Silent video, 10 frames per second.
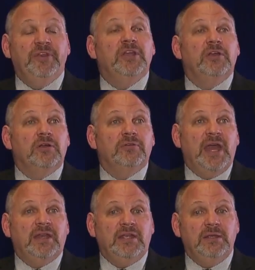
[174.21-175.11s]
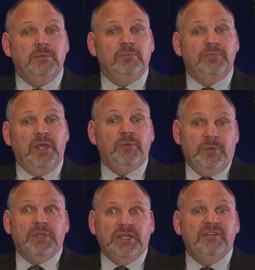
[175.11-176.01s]
The fear that
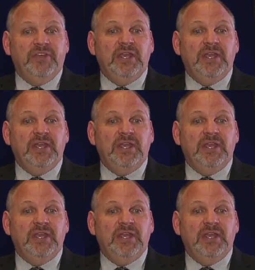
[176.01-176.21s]
we believe